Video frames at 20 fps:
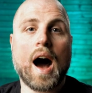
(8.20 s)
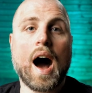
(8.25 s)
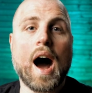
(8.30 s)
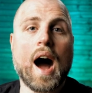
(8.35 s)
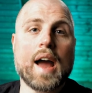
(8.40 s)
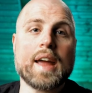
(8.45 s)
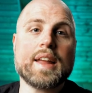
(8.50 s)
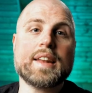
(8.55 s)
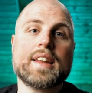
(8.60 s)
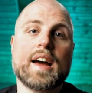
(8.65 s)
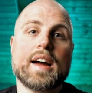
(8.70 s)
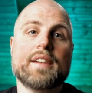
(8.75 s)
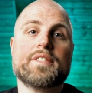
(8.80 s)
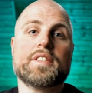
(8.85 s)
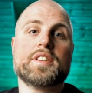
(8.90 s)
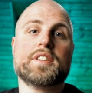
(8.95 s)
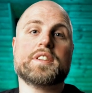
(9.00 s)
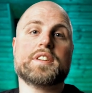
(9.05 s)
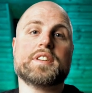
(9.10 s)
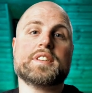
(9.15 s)
Hi
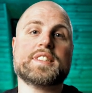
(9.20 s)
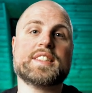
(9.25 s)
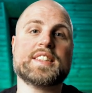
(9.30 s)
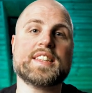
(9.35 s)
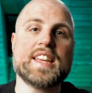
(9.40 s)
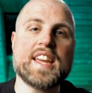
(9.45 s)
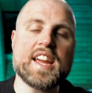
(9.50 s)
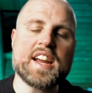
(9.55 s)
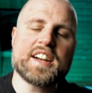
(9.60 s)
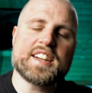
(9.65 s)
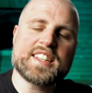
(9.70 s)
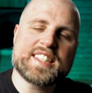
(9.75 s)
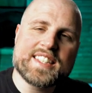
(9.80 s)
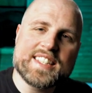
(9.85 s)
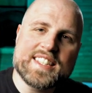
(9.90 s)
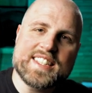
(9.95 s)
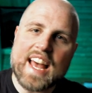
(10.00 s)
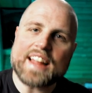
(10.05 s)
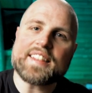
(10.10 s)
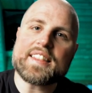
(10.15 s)
divers!
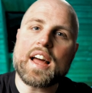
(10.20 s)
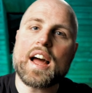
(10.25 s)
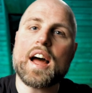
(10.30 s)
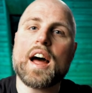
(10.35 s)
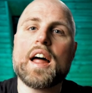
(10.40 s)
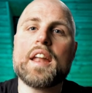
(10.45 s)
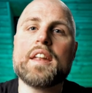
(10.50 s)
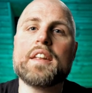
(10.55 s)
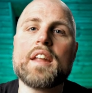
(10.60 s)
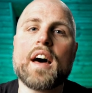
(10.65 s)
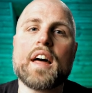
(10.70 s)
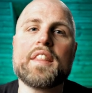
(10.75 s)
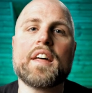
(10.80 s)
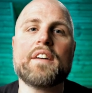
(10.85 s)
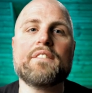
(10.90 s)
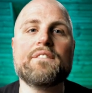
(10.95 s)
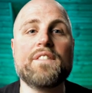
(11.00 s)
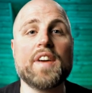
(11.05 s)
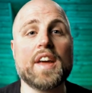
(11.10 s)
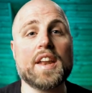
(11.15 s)
Here's yet
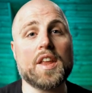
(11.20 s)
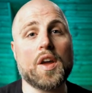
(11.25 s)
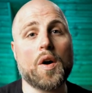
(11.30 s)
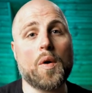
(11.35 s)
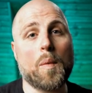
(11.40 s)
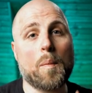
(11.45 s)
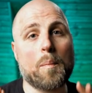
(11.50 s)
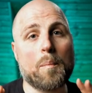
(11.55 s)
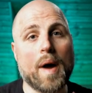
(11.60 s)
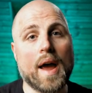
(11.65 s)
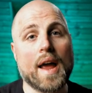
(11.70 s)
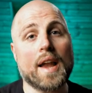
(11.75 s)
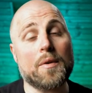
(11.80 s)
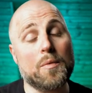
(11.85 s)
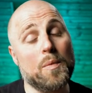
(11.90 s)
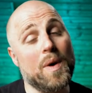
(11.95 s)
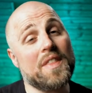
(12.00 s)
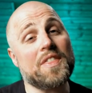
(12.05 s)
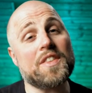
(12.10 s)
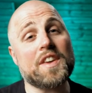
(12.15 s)
another video made
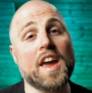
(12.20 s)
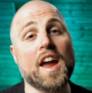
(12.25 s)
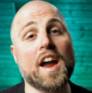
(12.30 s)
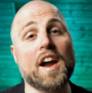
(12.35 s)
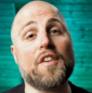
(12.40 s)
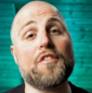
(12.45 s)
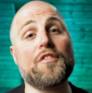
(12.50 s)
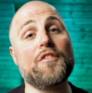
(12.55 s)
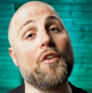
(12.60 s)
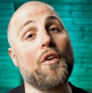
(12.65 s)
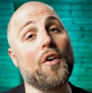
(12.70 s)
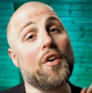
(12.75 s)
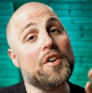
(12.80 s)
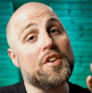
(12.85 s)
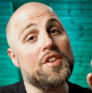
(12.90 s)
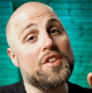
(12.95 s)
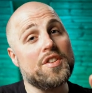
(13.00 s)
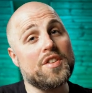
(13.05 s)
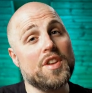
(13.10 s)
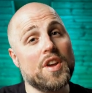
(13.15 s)
with care for
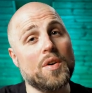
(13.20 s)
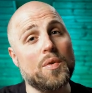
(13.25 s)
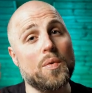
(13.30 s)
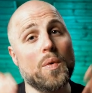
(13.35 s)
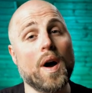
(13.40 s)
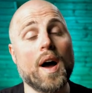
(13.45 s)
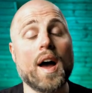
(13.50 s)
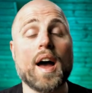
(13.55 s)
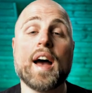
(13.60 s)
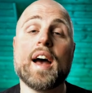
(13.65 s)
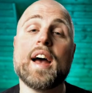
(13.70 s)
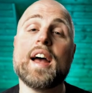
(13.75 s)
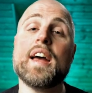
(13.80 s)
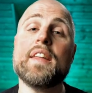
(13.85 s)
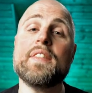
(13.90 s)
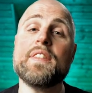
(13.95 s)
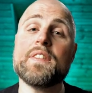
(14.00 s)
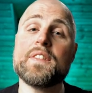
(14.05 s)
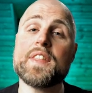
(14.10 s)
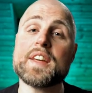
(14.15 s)
you.
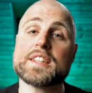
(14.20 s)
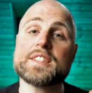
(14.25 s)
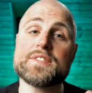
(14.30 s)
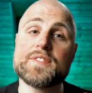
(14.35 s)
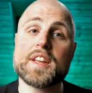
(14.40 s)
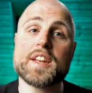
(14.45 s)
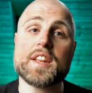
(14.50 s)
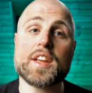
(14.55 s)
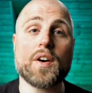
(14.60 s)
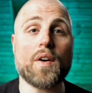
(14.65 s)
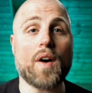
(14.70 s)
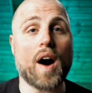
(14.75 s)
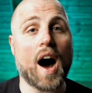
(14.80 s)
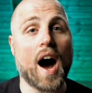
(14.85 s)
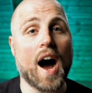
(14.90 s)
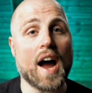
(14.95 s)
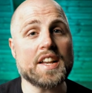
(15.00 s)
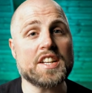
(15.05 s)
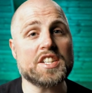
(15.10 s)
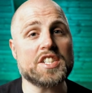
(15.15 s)
In this video,
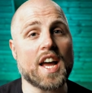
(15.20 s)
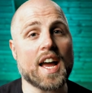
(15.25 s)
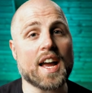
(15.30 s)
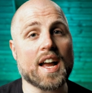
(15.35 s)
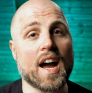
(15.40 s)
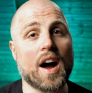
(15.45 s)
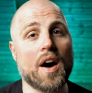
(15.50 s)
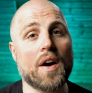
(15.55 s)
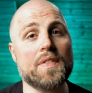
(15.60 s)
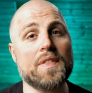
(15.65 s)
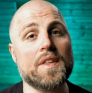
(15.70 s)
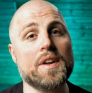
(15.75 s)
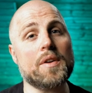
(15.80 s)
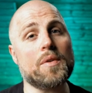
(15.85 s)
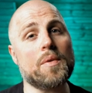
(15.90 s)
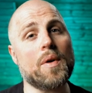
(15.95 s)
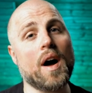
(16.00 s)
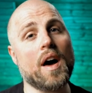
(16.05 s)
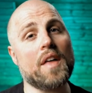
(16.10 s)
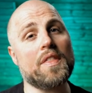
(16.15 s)
I check out the
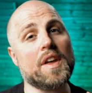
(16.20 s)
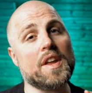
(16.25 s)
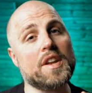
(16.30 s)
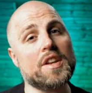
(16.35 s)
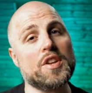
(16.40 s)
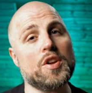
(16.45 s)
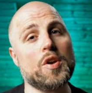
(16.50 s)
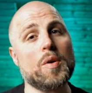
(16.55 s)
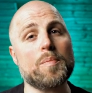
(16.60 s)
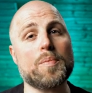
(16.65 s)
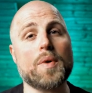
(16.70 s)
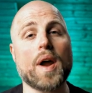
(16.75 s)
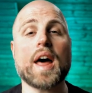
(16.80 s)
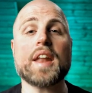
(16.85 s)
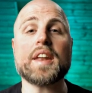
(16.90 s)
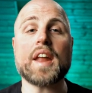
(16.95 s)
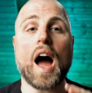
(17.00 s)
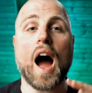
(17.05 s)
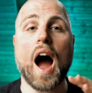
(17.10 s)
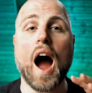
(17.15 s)
rather new
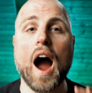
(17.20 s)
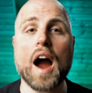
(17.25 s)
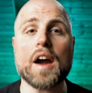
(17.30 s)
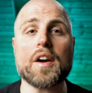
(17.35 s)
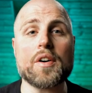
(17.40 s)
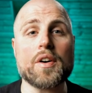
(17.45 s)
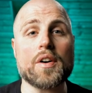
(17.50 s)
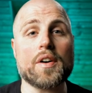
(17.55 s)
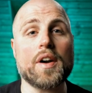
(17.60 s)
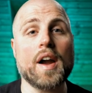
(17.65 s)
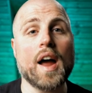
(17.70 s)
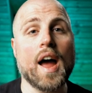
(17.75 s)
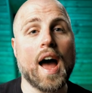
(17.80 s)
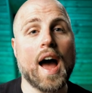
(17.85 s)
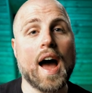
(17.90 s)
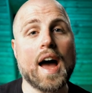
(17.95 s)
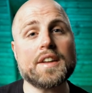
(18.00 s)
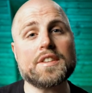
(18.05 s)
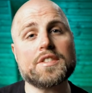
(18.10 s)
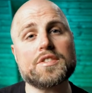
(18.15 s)
brand AQOR
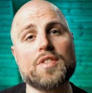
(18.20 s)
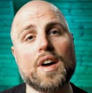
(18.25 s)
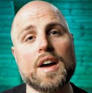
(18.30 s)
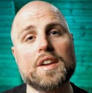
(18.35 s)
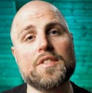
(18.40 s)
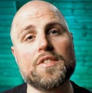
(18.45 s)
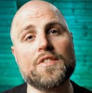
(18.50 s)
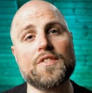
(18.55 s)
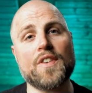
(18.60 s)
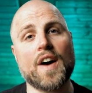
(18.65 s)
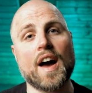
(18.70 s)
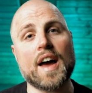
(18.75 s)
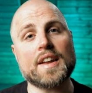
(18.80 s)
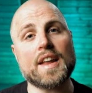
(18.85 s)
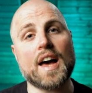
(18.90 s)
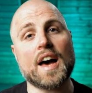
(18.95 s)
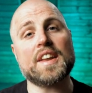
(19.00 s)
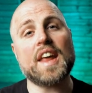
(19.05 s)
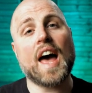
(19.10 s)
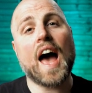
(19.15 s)
and try to find
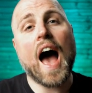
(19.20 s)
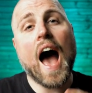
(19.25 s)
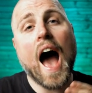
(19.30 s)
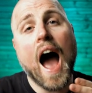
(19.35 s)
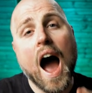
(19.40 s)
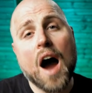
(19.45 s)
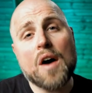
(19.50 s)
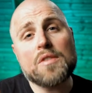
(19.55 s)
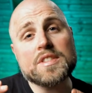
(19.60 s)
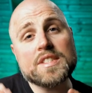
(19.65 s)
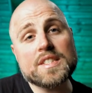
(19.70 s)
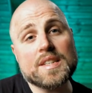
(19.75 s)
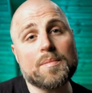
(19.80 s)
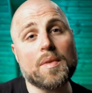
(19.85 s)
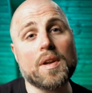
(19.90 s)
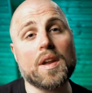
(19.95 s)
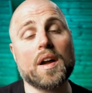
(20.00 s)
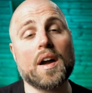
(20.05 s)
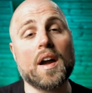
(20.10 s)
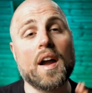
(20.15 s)
out how
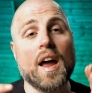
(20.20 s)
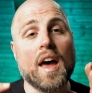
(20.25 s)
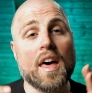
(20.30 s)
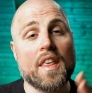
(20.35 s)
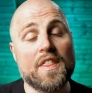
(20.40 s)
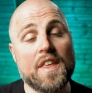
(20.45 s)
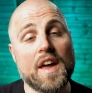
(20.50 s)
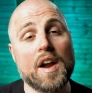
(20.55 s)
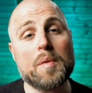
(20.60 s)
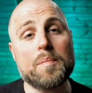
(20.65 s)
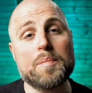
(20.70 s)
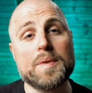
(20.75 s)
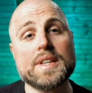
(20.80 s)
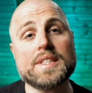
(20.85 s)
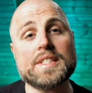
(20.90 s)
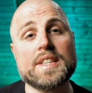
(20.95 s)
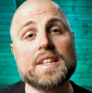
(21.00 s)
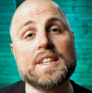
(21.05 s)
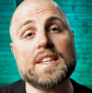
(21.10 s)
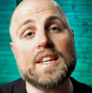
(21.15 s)
similar their
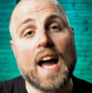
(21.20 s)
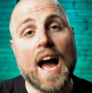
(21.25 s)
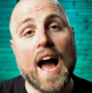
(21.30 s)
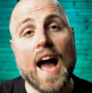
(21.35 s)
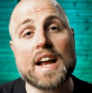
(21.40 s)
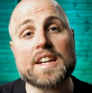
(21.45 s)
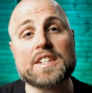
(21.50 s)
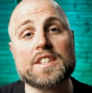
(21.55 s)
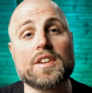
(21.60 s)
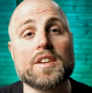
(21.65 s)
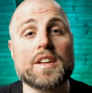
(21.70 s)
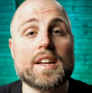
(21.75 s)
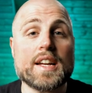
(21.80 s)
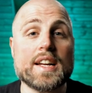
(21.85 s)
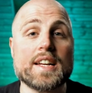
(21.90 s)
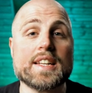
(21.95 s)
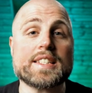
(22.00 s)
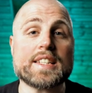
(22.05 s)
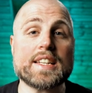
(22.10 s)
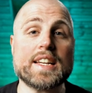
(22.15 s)
BCD actually
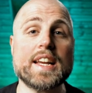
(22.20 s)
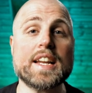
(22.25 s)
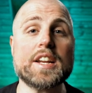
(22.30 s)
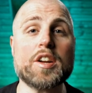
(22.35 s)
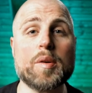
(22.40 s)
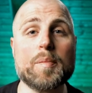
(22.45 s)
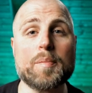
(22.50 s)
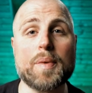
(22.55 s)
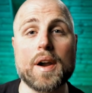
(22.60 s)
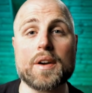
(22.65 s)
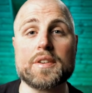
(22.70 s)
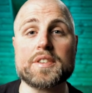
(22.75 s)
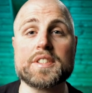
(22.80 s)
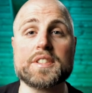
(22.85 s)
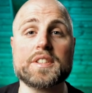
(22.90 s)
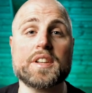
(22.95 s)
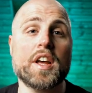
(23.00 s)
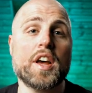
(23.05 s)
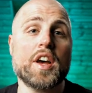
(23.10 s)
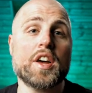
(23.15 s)
is in
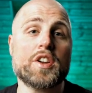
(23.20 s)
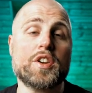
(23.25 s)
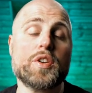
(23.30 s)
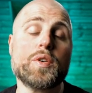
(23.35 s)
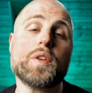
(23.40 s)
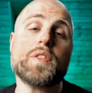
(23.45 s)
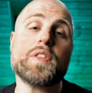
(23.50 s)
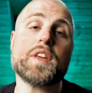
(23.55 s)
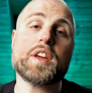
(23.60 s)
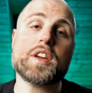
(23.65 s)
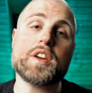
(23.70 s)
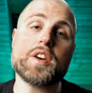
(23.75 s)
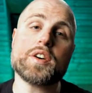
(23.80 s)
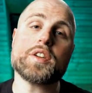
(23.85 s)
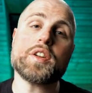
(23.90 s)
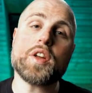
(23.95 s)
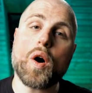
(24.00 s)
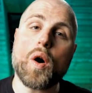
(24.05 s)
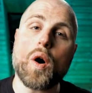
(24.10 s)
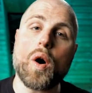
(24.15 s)
comparison to the
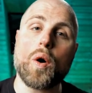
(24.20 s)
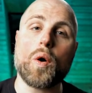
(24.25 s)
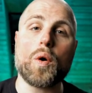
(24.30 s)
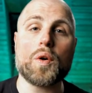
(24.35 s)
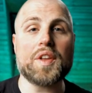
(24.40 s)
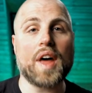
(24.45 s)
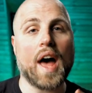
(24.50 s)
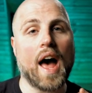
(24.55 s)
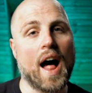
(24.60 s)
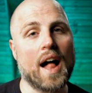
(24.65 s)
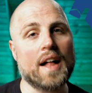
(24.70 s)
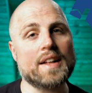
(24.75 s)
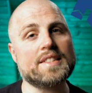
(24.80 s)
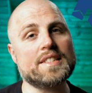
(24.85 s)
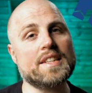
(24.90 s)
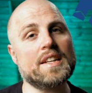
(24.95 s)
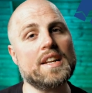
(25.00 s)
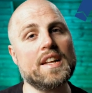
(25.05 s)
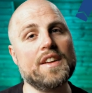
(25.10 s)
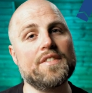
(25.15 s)
good old
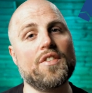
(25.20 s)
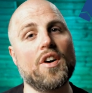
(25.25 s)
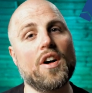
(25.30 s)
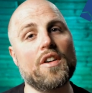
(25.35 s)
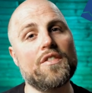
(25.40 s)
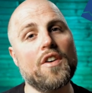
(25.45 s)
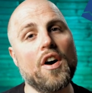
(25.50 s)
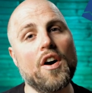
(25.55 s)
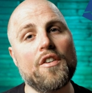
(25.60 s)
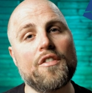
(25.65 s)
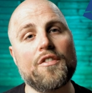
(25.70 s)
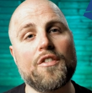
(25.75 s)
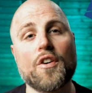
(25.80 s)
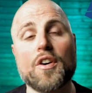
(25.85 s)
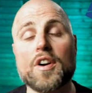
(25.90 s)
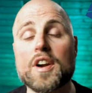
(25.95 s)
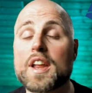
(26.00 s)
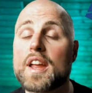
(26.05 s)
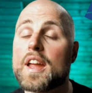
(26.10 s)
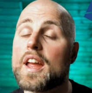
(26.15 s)
Halcyon Evolve
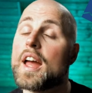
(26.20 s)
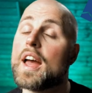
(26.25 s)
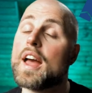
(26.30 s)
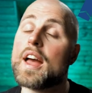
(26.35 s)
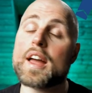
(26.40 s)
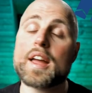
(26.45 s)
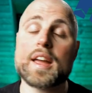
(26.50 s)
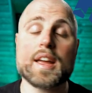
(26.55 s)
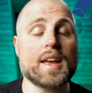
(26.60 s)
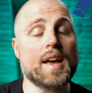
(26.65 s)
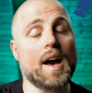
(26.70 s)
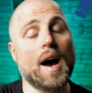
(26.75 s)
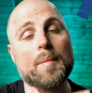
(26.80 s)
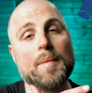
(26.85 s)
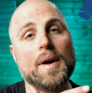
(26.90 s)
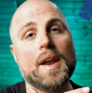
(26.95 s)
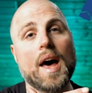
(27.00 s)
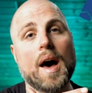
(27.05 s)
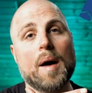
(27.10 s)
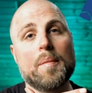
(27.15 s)
40.
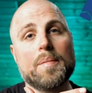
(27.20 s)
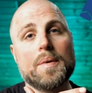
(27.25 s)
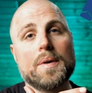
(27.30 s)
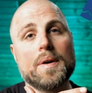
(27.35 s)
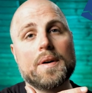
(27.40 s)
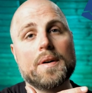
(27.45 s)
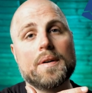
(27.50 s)
Coming up.